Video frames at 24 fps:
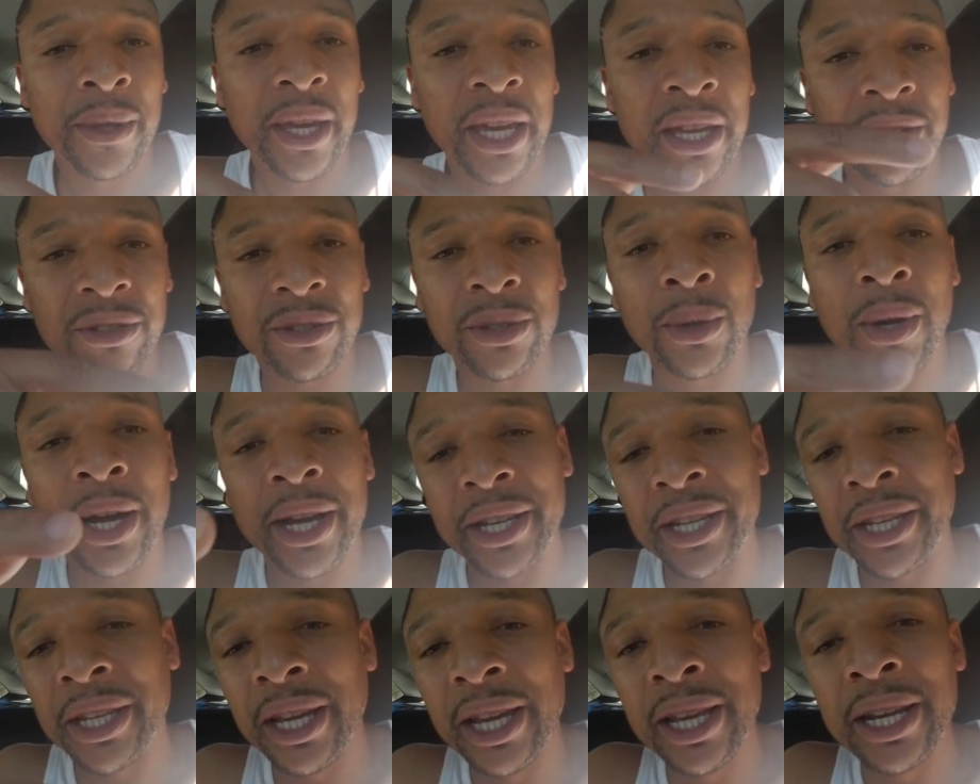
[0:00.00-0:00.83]
And so
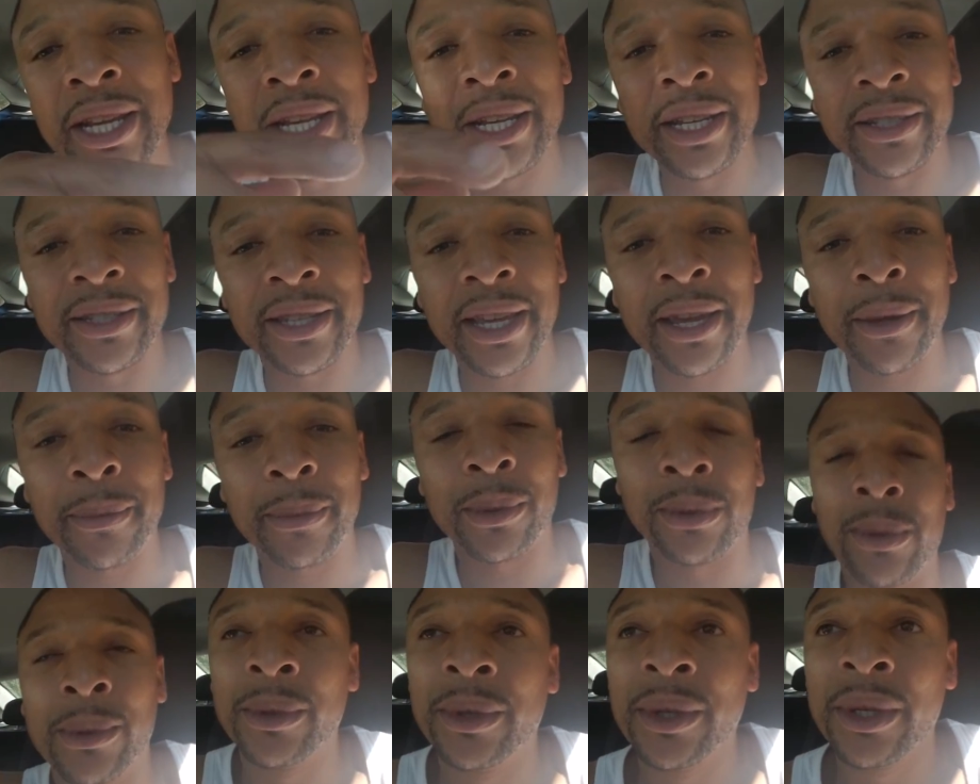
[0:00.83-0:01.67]
at the end of the
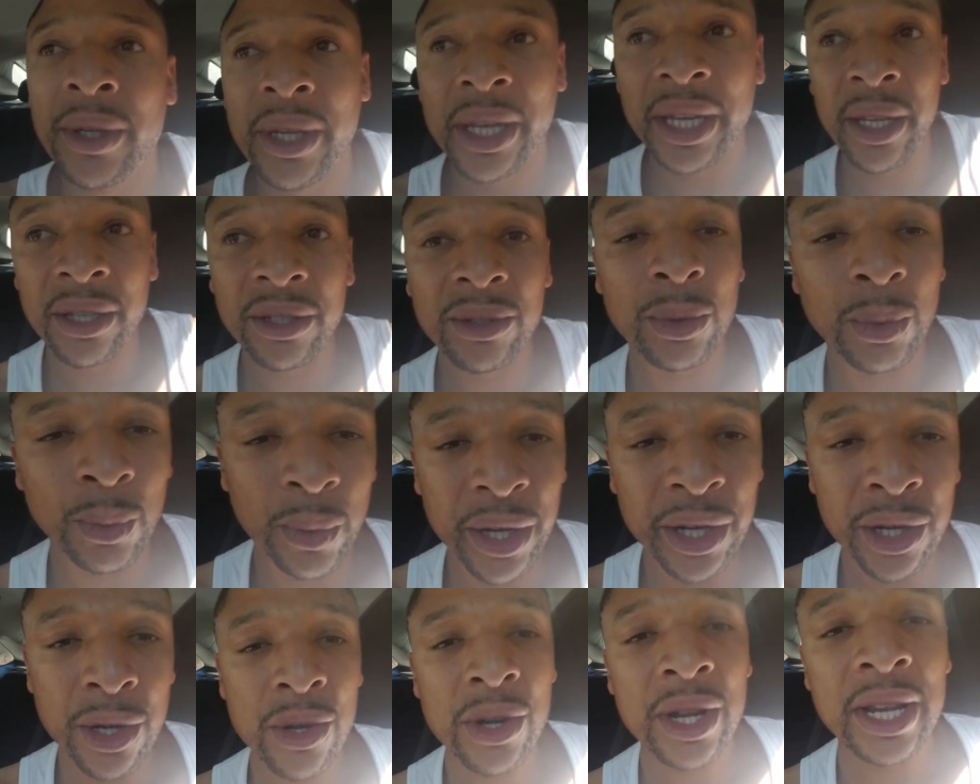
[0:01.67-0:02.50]
table is
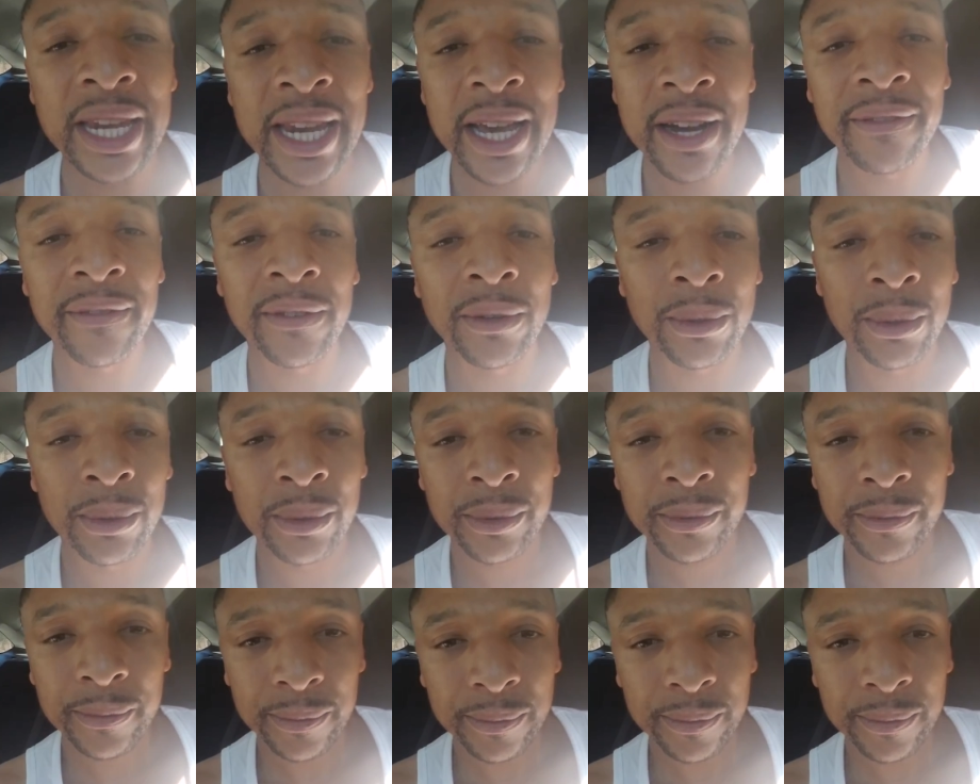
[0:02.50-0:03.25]
we know the level